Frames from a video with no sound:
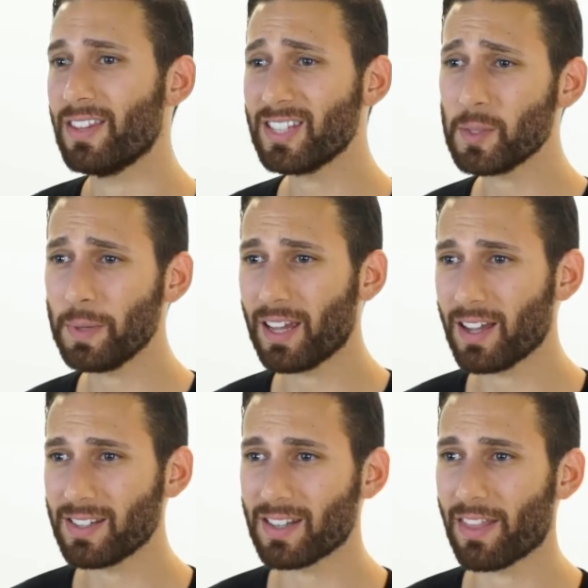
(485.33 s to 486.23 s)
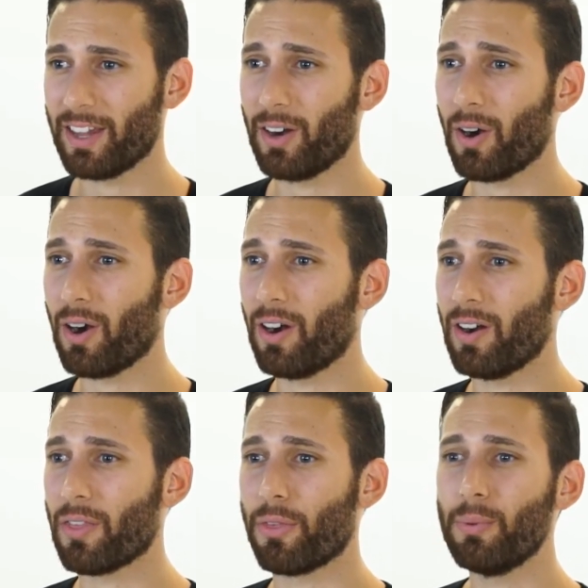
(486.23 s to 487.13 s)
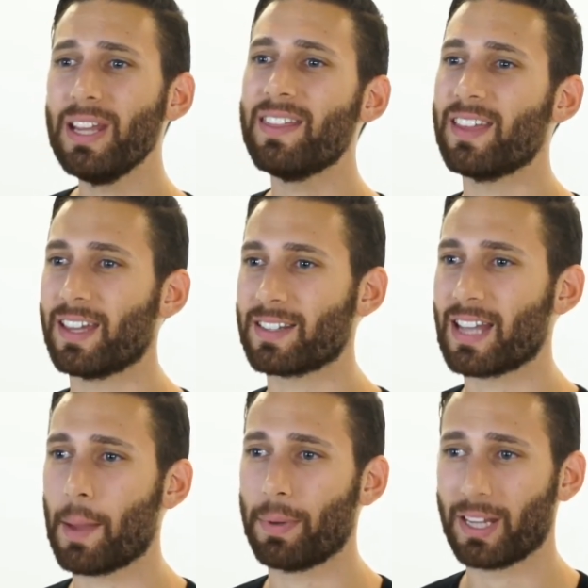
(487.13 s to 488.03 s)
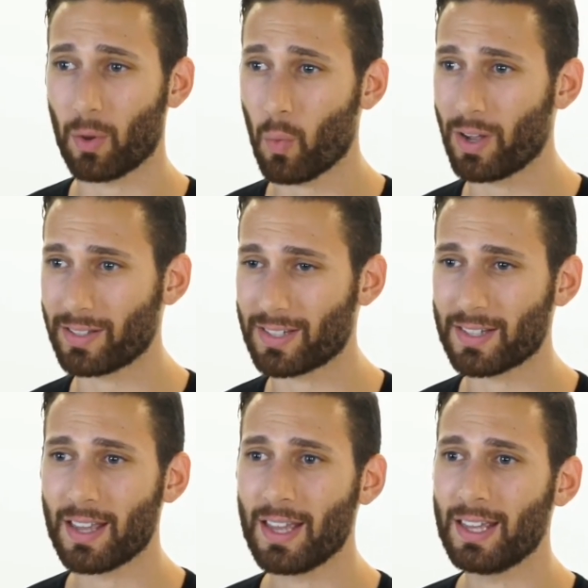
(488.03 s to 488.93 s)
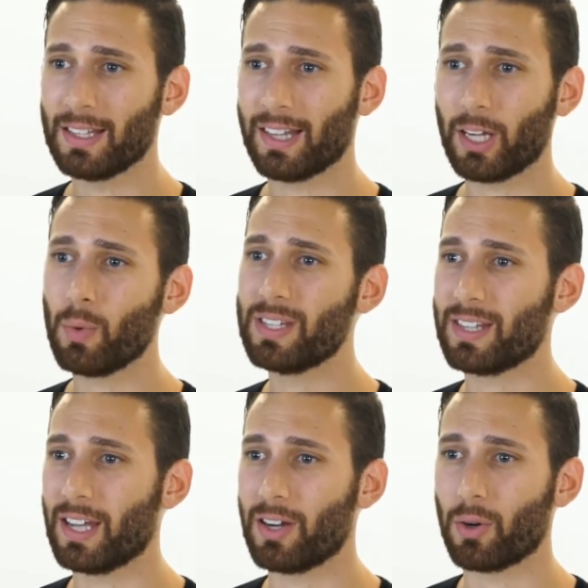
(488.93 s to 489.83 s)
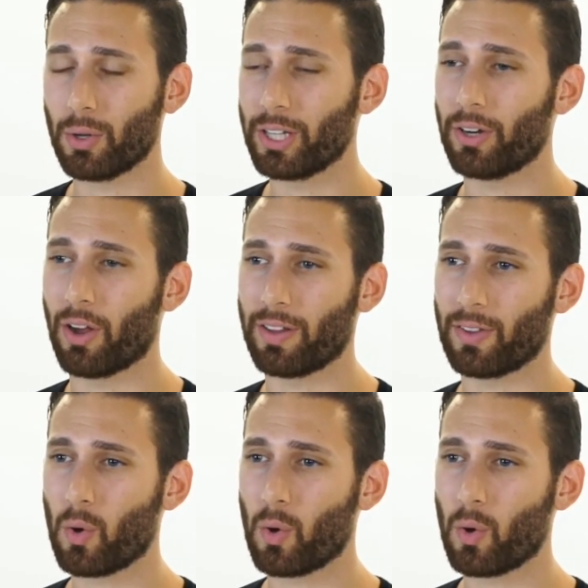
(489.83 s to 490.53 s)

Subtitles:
This is because there are three things happening at once, like we said earlier on in the